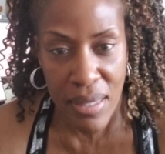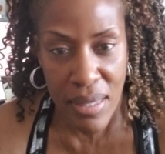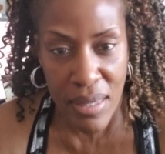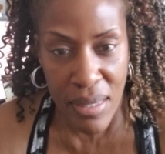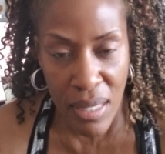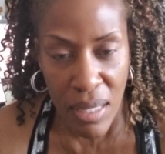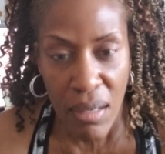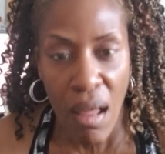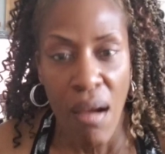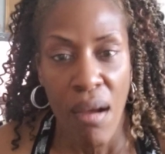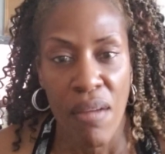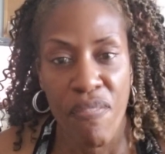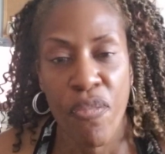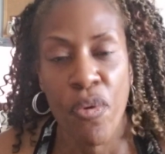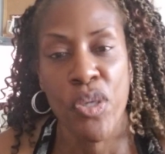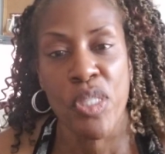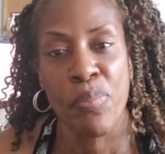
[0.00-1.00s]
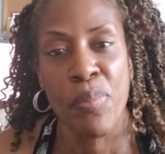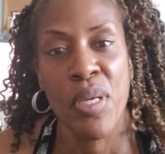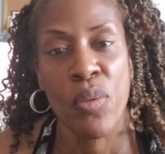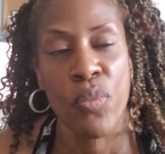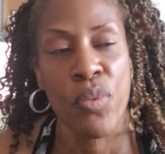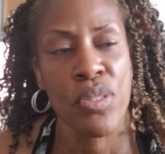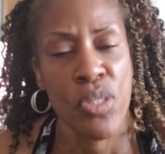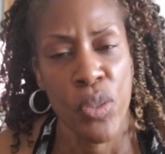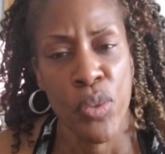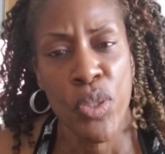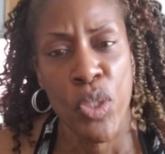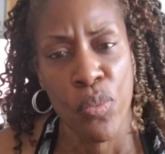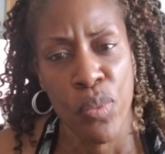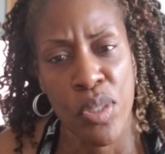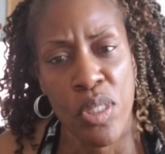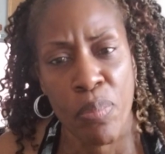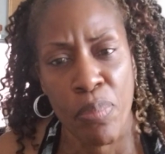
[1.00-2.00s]
the law enforcement was who you
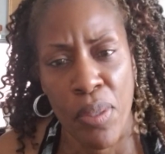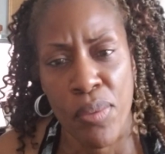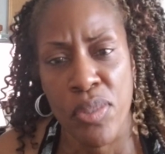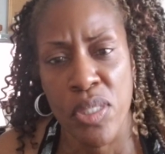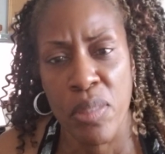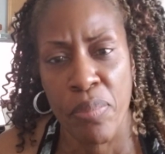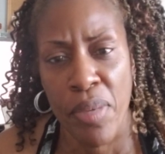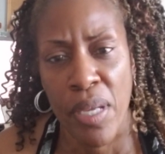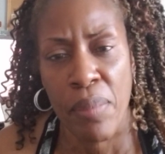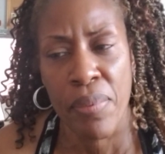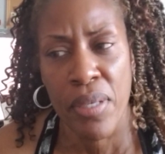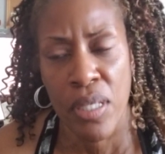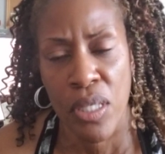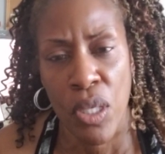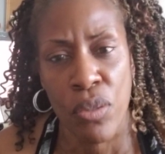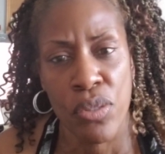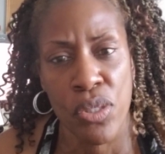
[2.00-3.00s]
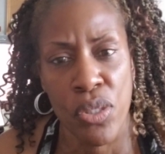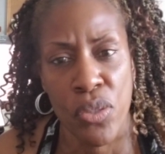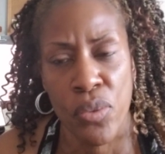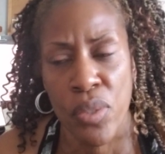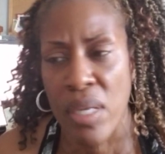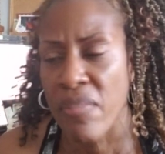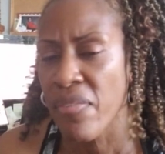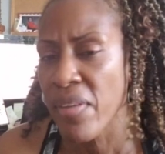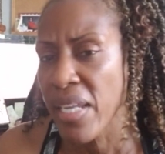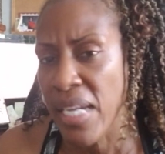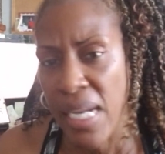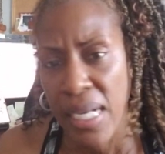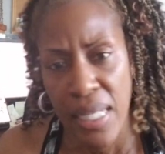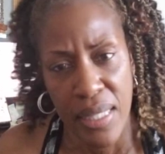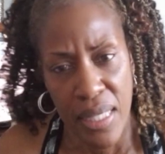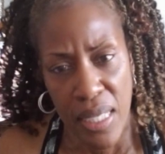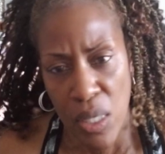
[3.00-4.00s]
were supposed to be able to go to if
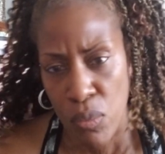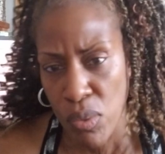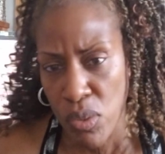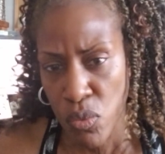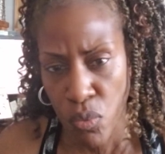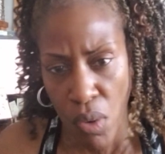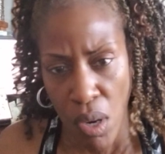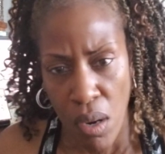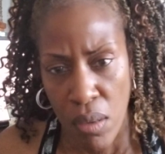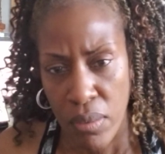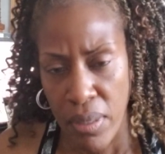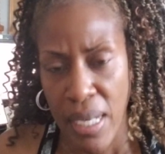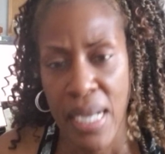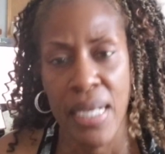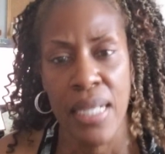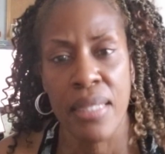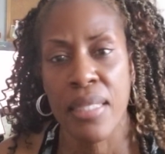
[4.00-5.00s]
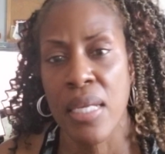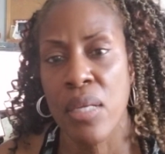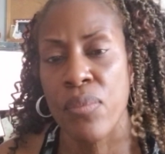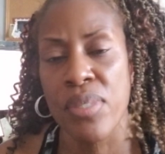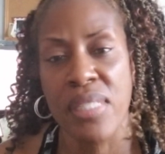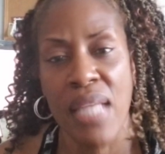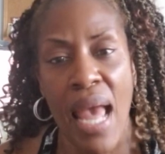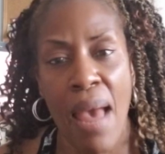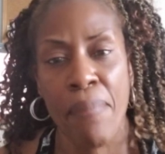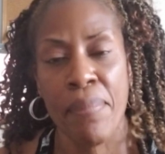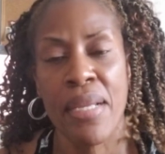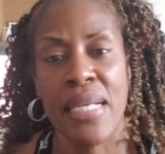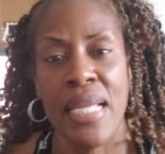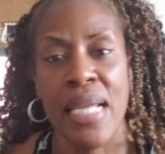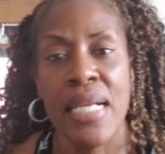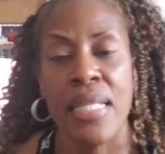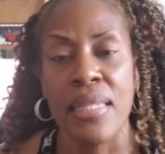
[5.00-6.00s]
anything was wrong, anything was
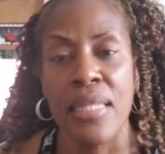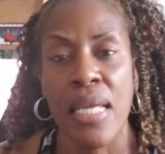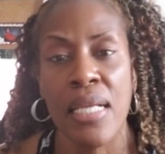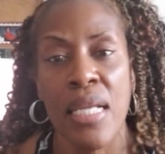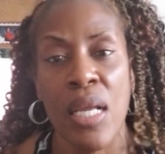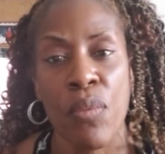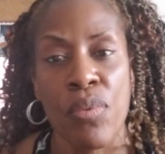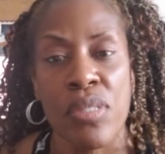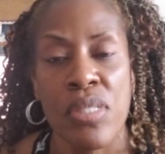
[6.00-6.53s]
happening, anything that was